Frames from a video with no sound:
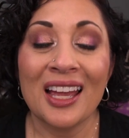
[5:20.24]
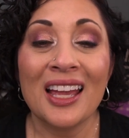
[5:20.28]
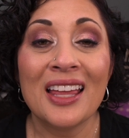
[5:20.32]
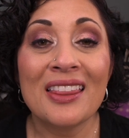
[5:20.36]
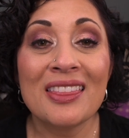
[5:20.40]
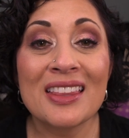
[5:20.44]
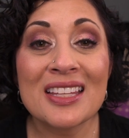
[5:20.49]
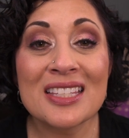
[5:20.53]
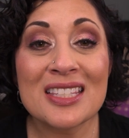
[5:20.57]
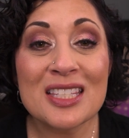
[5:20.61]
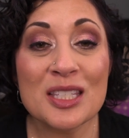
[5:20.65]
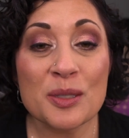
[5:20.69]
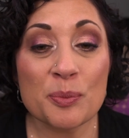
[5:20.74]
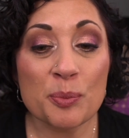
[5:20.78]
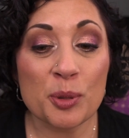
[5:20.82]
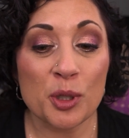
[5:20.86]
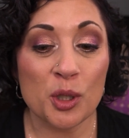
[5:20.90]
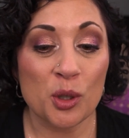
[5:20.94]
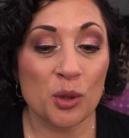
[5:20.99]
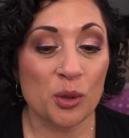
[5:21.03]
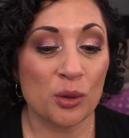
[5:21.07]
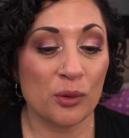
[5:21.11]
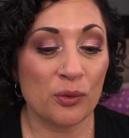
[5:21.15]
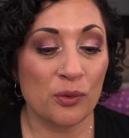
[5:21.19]
This is
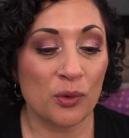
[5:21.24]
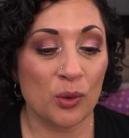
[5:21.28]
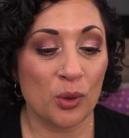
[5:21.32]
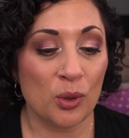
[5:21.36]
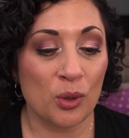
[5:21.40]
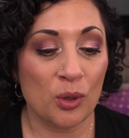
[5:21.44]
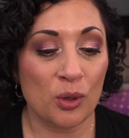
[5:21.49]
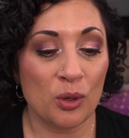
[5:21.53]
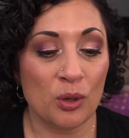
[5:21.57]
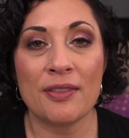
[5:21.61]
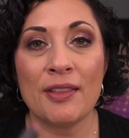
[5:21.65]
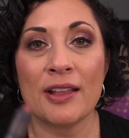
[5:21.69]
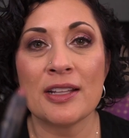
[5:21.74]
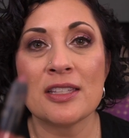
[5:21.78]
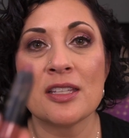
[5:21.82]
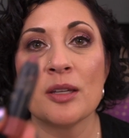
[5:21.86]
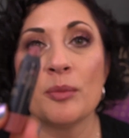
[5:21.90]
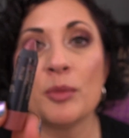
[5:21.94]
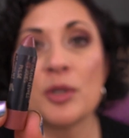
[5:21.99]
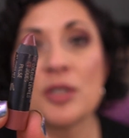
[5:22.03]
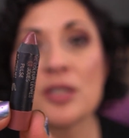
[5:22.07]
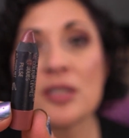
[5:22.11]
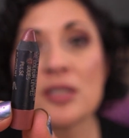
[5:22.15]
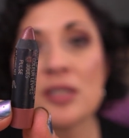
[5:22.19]
beautiful. And that's how
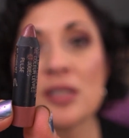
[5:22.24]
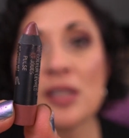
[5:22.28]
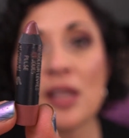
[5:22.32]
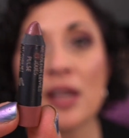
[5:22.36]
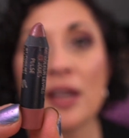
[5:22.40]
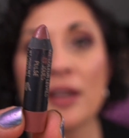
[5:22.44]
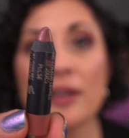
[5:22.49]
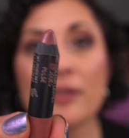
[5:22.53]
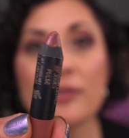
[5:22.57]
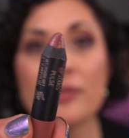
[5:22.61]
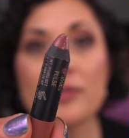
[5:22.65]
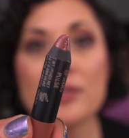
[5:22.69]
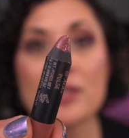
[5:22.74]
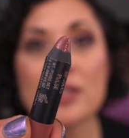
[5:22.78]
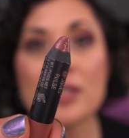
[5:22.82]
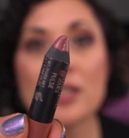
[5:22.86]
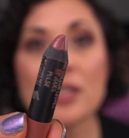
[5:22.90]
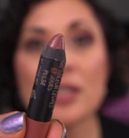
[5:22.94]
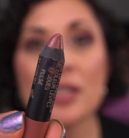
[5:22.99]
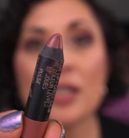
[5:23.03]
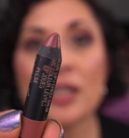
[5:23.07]
much is left.